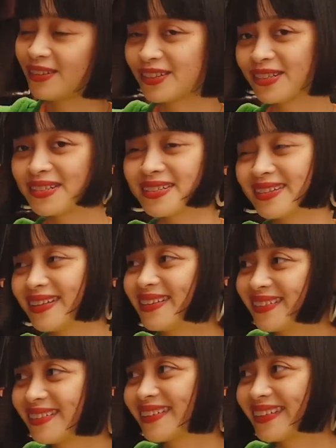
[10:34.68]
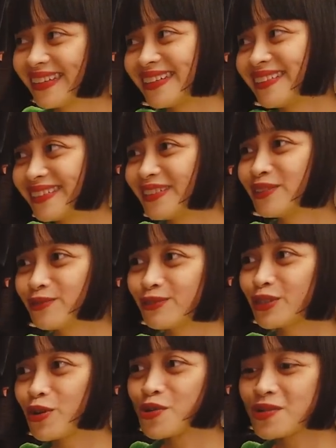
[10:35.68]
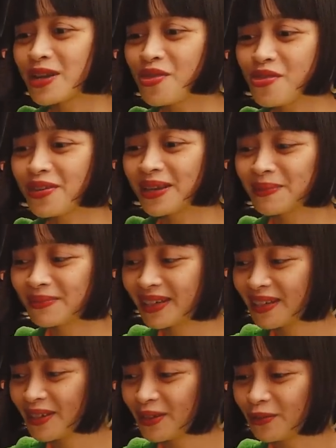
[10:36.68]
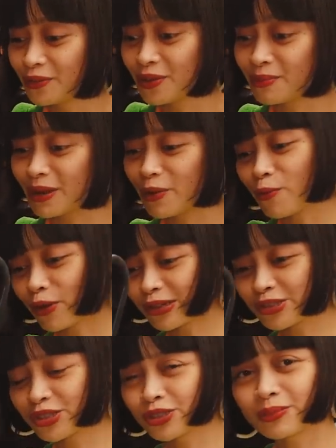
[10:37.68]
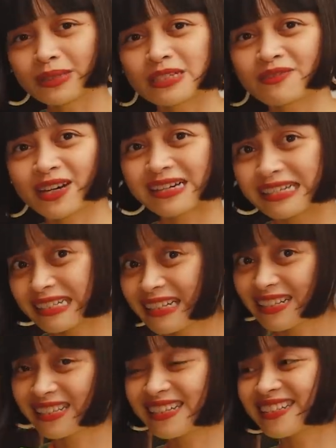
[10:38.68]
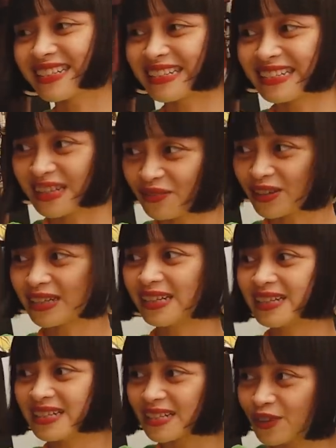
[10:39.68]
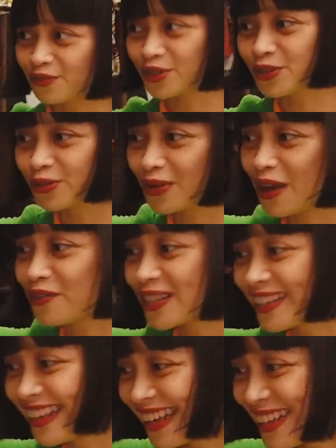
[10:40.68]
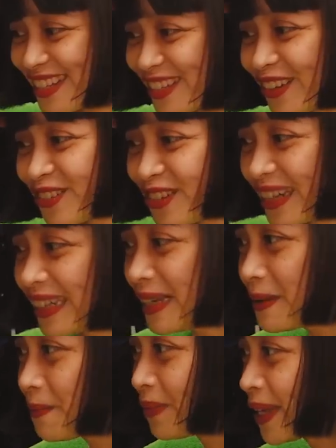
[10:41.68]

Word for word: You're gonna see, again, a recurring theme within my wardrobe. It's very 60s and 70s, if you haven't guessed already.